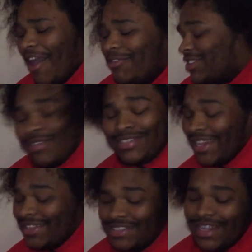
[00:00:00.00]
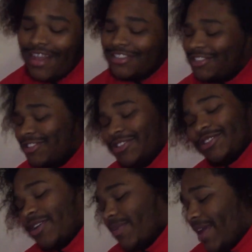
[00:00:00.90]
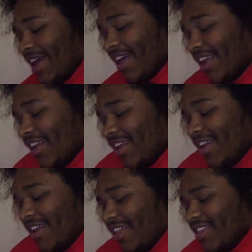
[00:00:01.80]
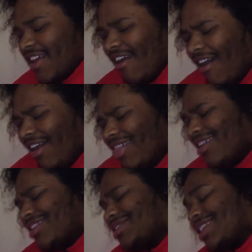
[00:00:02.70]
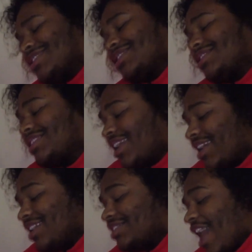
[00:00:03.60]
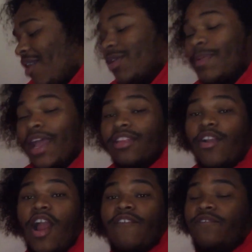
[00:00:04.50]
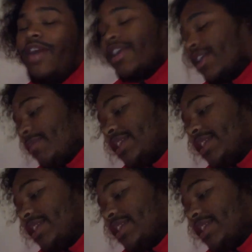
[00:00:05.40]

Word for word: I wish I was at this concert so bad. The colors on stage, I would be on the ground fucking